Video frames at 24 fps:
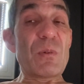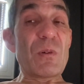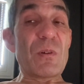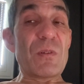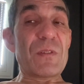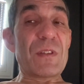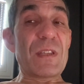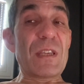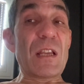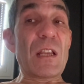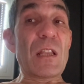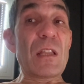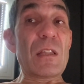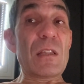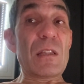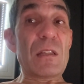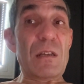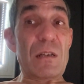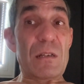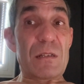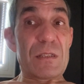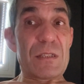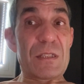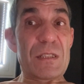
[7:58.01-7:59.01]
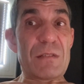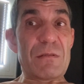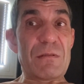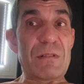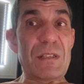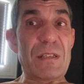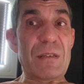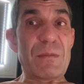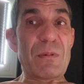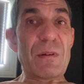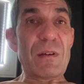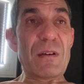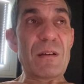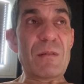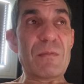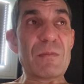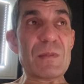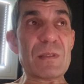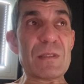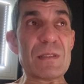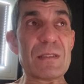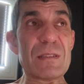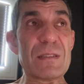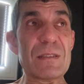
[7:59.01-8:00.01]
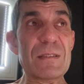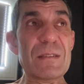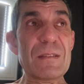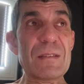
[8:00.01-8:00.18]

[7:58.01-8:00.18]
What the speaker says: booked the luxury apartment.